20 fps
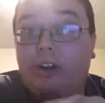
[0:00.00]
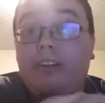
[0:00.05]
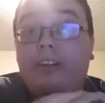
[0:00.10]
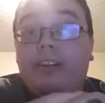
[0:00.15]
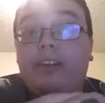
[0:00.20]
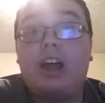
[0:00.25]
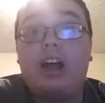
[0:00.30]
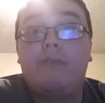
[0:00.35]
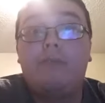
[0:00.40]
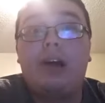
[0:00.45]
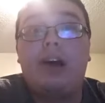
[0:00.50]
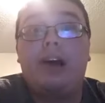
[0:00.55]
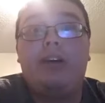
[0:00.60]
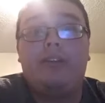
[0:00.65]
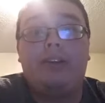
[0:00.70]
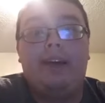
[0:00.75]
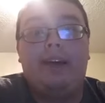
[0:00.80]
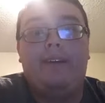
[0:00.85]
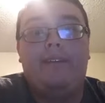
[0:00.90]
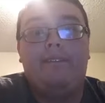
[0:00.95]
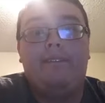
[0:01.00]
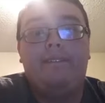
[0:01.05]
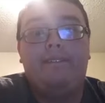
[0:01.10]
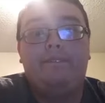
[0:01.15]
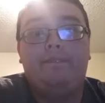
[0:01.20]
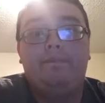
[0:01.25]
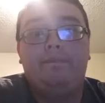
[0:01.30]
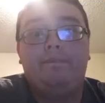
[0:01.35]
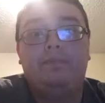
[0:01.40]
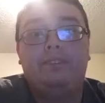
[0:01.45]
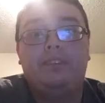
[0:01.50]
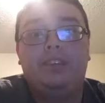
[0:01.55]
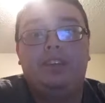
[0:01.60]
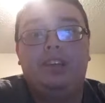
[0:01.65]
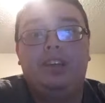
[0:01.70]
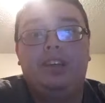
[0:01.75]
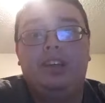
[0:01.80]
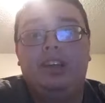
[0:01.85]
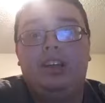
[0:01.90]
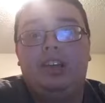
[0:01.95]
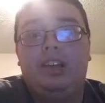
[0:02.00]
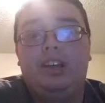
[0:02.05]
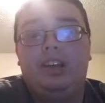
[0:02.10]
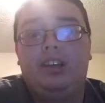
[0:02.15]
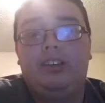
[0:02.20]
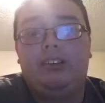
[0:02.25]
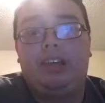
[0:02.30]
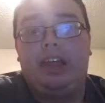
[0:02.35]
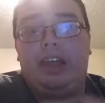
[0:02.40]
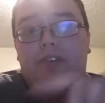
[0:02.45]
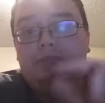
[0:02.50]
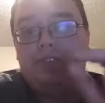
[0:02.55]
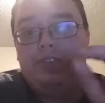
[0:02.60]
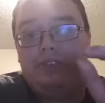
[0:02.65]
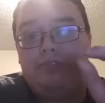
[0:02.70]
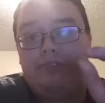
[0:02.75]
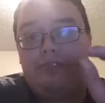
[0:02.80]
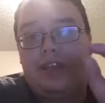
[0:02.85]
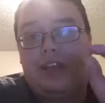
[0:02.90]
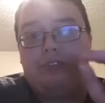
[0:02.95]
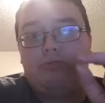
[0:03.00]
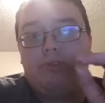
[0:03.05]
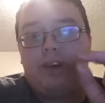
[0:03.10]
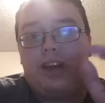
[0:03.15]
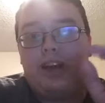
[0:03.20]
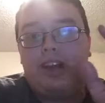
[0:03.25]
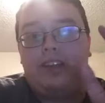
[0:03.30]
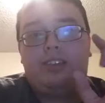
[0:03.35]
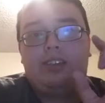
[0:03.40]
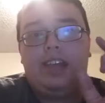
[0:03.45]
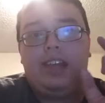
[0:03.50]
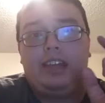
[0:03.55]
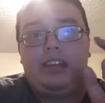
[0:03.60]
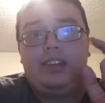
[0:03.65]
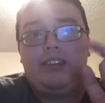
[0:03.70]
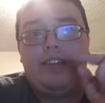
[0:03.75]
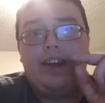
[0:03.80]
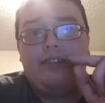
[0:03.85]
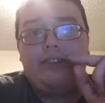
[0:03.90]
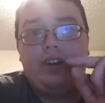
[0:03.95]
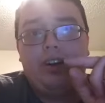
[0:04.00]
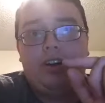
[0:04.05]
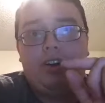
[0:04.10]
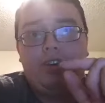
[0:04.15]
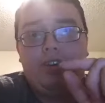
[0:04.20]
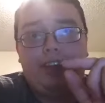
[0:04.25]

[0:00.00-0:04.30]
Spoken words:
to come out now. Okay, that's why I think you have all